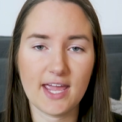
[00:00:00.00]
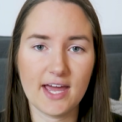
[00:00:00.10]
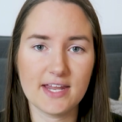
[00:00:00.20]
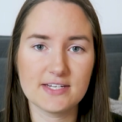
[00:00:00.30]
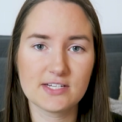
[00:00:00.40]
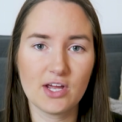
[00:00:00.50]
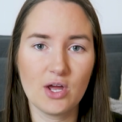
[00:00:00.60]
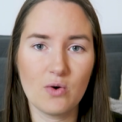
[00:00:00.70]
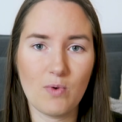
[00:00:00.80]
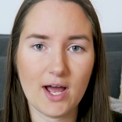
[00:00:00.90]
and
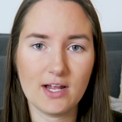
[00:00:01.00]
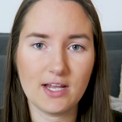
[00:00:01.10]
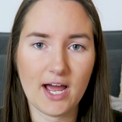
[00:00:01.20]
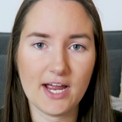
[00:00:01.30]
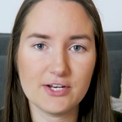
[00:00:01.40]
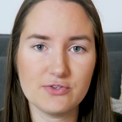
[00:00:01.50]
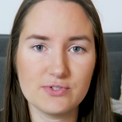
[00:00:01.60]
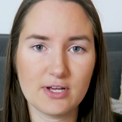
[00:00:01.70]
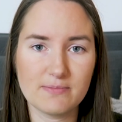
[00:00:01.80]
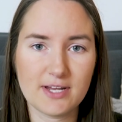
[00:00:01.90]
while I do
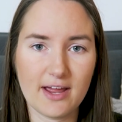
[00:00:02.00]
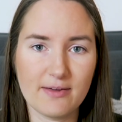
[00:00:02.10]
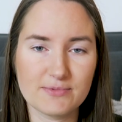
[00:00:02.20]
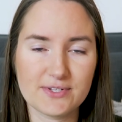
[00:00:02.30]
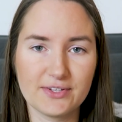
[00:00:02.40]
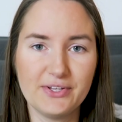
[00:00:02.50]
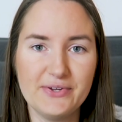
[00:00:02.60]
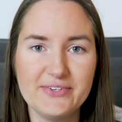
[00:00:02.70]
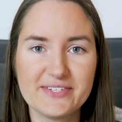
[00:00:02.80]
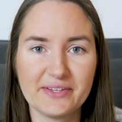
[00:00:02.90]
sometimes
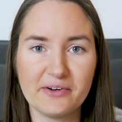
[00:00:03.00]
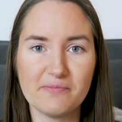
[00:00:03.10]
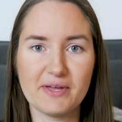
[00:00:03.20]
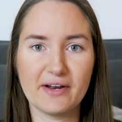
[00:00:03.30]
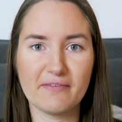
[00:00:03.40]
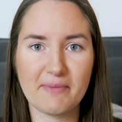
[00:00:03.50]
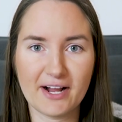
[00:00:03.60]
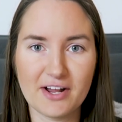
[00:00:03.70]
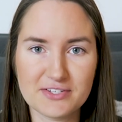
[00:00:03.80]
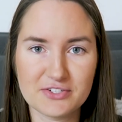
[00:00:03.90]
lose a little bit of my
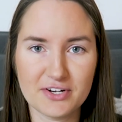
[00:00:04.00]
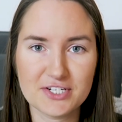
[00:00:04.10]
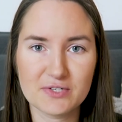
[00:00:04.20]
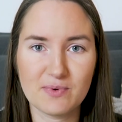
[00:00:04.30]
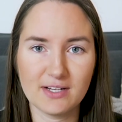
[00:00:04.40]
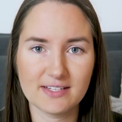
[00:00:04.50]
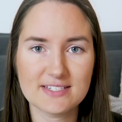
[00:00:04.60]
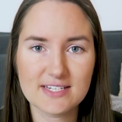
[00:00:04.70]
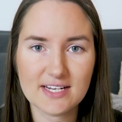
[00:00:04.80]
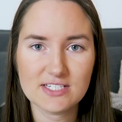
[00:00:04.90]
concentration while
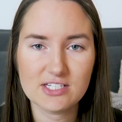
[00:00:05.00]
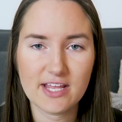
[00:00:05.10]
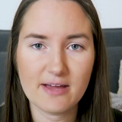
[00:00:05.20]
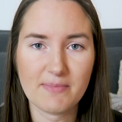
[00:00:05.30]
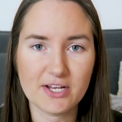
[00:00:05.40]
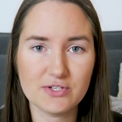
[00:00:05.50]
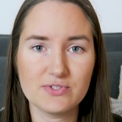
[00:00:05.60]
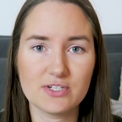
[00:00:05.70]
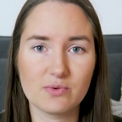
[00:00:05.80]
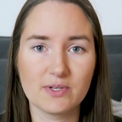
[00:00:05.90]
listening to them, I do
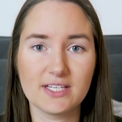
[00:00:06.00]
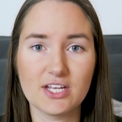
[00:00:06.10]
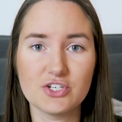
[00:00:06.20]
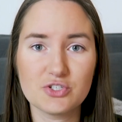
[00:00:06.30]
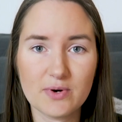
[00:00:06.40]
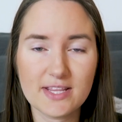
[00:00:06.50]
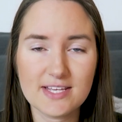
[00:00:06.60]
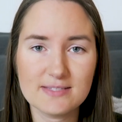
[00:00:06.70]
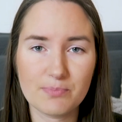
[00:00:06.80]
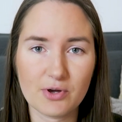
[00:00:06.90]
still really enjoy
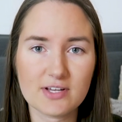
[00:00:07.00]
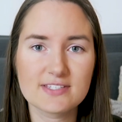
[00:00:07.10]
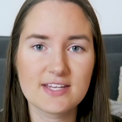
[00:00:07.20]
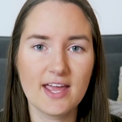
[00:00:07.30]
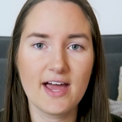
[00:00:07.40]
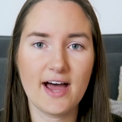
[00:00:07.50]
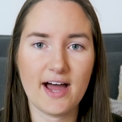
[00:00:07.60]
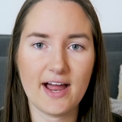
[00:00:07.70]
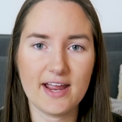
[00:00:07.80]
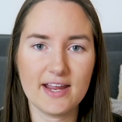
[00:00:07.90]
these books.
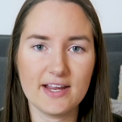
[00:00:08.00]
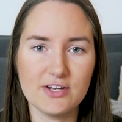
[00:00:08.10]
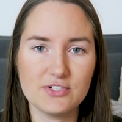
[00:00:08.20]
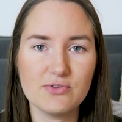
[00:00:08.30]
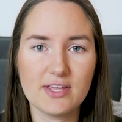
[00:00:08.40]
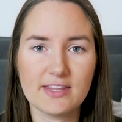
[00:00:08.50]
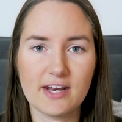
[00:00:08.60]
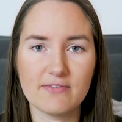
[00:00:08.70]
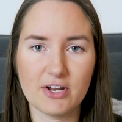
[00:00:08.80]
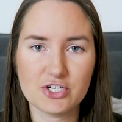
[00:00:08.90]
I do think
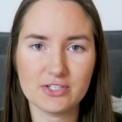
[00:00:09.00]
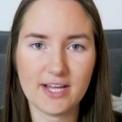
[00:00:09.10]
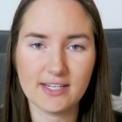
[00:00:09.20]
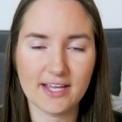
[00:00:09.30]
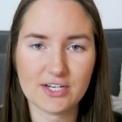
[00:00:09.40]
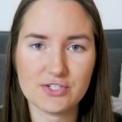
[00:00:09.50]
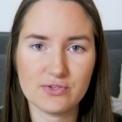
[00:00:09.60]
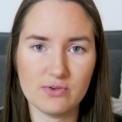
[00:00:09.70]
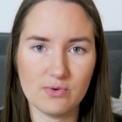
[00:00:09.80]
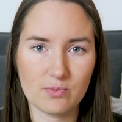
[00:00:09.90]
that eventually I'd like
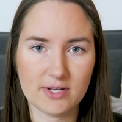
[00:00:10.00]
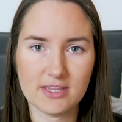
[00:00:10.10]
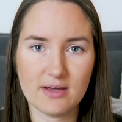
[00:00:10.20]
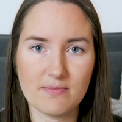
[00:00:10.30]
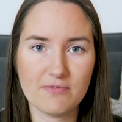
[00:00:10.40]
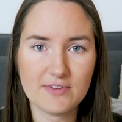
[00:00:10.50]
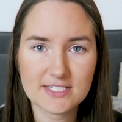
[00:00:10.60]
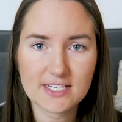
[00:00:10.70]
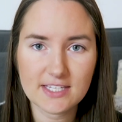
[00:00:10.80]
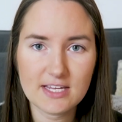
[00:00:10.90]
to read them
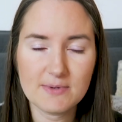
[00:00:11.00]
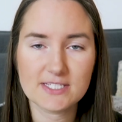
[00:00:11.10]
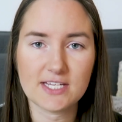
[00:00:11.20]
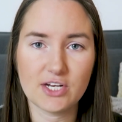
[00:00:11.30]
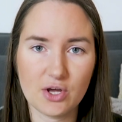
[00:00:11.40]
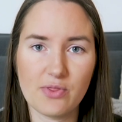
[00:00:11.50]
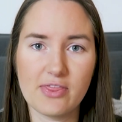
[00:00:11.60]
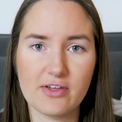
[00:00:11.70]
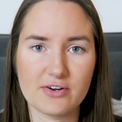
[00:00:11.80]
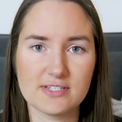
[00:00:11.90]
physically because I know
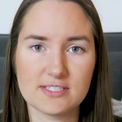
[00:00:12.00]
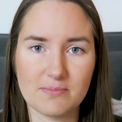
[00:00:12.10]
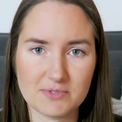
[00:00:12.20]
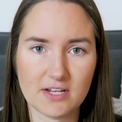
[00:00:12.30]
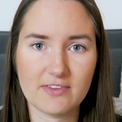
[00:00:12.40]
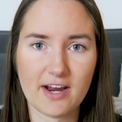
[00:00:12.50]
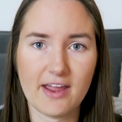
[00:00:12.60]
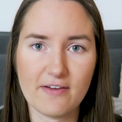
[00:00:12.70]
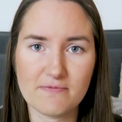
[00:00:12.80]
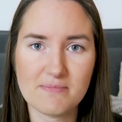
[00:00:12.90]
that there is some stuff that I
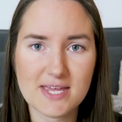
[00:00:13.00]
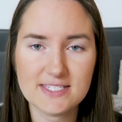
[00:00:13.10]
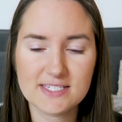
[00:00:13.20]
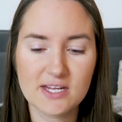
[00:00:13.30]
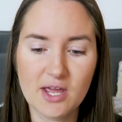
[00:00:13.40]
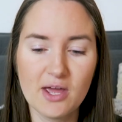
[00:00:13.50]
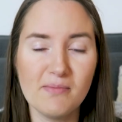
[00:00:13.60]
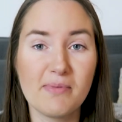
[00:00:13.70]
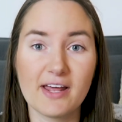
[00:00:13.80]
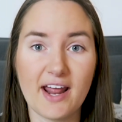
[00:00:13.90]
have missed,
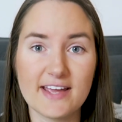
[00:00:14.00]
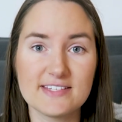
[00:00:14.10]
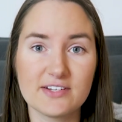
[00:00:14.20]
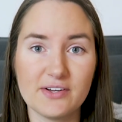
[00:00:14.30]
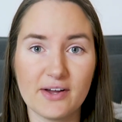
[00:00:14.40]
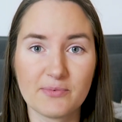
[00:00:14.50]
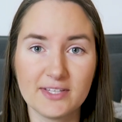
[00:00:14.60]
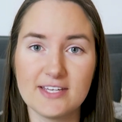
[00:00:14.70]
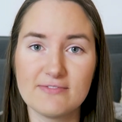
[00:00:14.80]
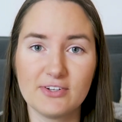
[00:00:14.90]
but I still
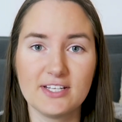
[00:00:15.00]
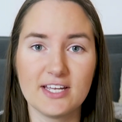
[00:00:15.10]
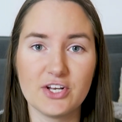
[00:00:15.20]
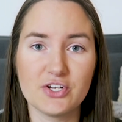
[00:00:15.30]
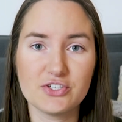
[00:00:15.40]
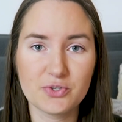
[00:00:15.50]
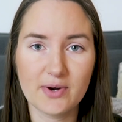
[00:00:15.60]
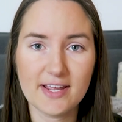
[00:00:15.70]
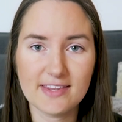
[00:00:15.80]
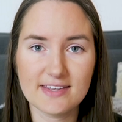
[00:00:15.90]
really fully
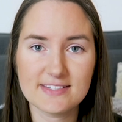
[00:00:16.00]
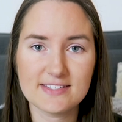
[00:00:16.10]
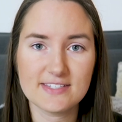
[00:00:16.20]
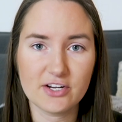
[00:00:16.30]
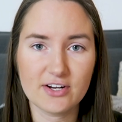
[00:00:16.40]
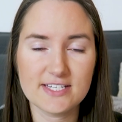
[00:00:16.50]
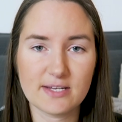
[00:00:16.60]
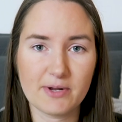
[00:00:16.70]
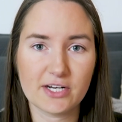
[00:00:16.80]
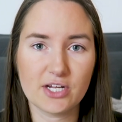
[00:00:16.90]
enjoy this series.
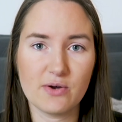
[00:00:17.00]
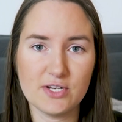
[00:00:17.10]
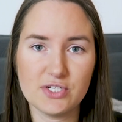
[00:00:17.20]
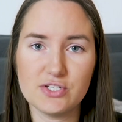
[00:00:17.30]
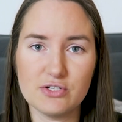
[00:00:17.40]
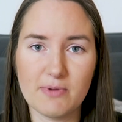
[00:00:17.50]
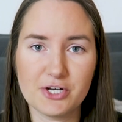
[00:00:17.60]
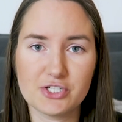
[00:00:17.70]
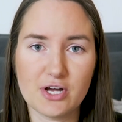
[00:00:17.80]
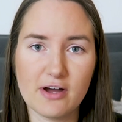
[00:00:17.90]
I'm not going to go into too
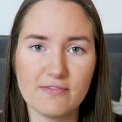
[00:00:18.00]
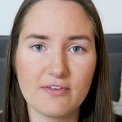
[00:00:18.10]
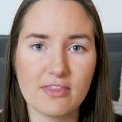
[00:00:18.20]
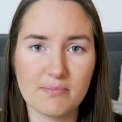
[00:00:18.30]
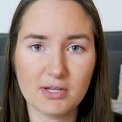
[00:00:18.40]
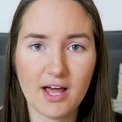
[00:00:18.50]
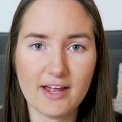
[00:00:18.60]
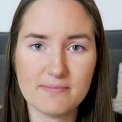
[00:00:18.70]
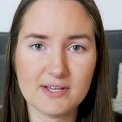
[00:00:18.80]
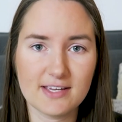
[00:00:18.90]
much of the
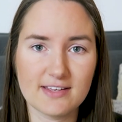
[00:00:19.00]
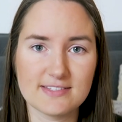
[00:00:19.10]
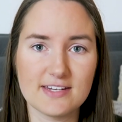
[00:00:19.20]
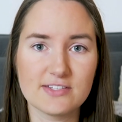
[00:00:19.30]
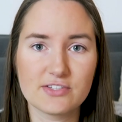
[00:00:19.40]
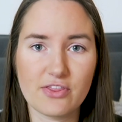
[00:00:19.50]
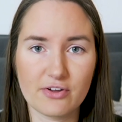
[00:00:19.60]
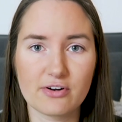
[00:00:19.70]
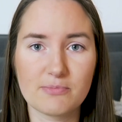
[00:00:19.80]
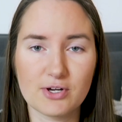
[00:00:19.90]
plot because it is the
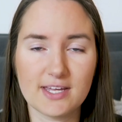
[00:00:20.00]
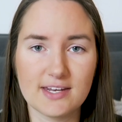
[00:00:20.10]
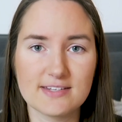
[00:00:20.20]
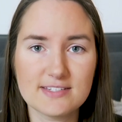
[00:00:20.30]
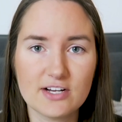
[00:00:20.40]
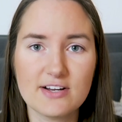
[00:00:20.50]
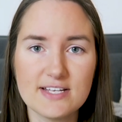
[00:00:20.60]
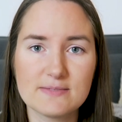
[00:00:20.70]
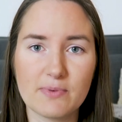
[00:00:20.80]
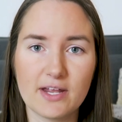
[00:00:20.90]
third book in a
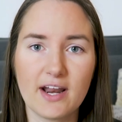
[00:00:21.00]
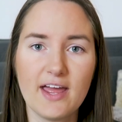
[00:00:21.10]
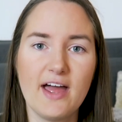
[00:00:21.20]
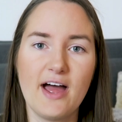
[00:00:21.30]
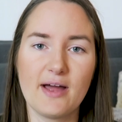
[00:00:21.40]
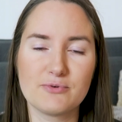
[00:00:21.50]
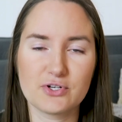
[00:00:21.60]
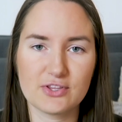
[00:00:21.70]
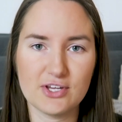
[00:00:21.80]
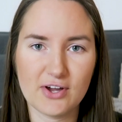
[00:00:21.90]
series, but I'm
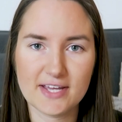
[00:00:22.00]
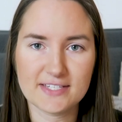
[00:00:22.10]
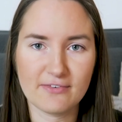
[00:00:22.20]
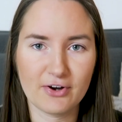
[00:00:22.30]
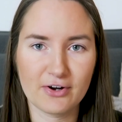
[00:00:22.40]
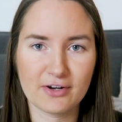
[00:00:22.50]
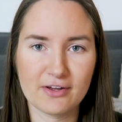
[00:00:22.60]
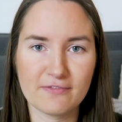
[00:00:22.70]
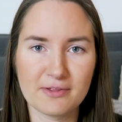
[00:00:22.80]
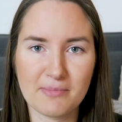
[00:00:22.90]
sure that you guys have heard
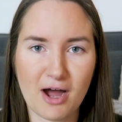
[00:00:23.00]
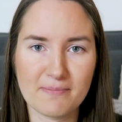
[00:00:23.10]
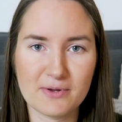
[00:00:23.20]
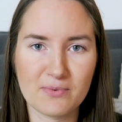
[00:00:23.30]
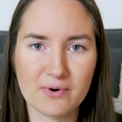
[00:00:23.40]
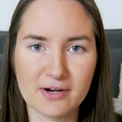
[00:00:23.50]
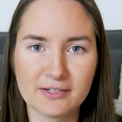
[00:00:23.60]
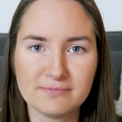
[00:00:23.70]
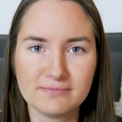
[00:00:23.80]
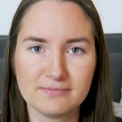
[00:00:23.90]
of the Poppy War